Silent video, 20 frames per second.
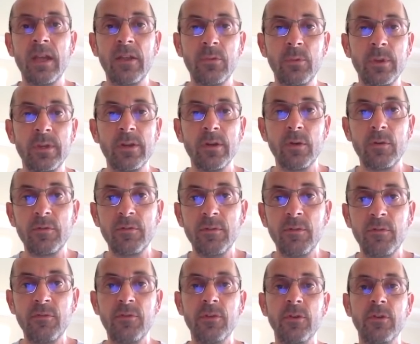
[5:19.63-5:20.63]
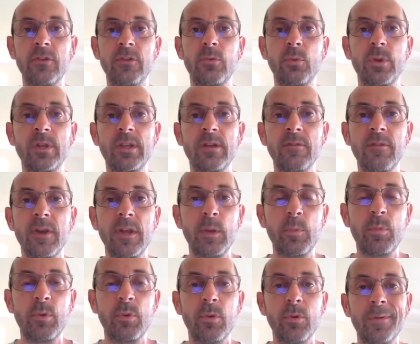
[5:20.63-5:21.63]
as we go through the first week of
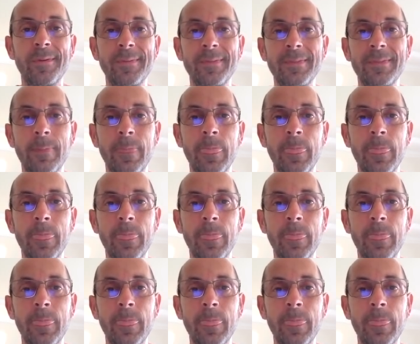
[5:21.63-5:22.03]
April.